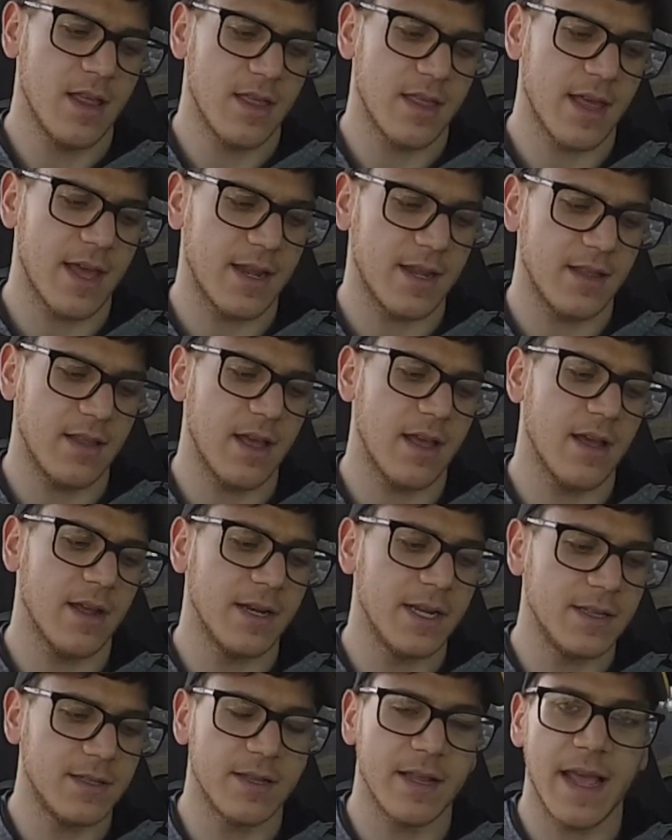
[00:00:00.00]
Then I
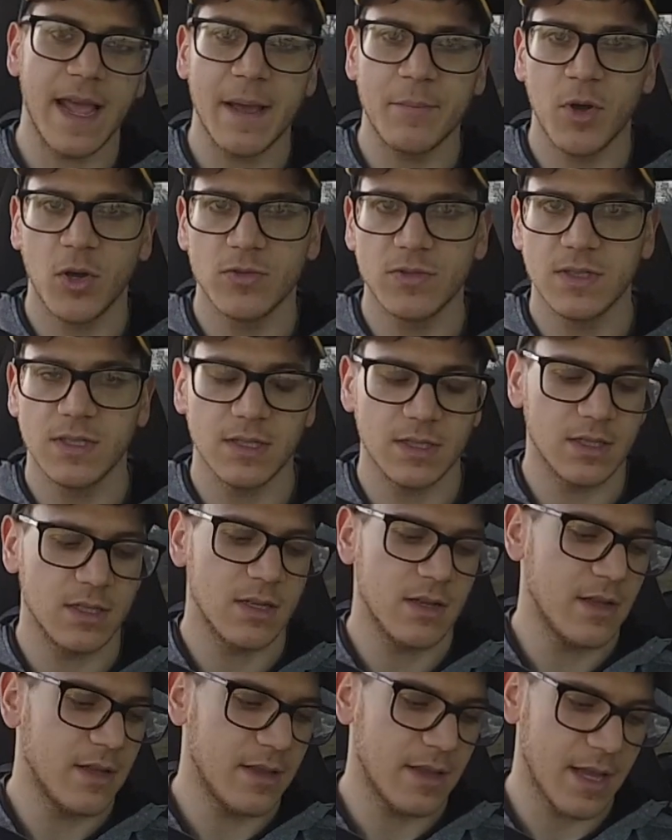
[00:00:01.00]
needed an MOT,
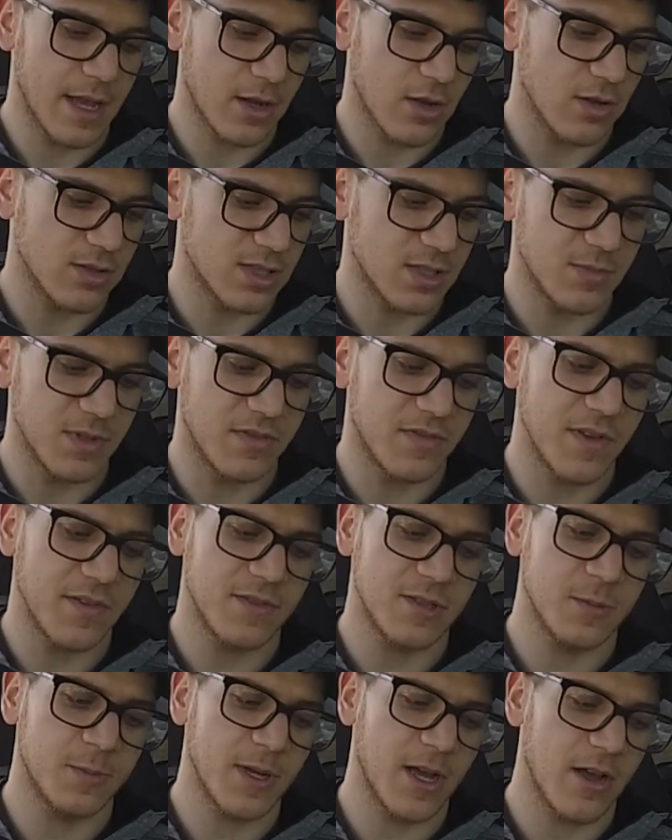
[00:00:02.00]
that costed me
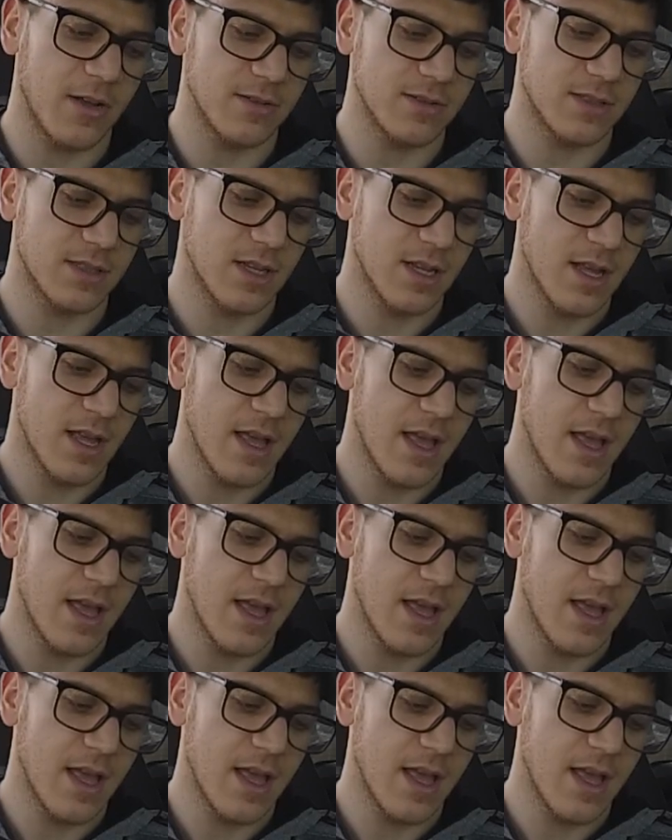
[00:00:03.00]
£50.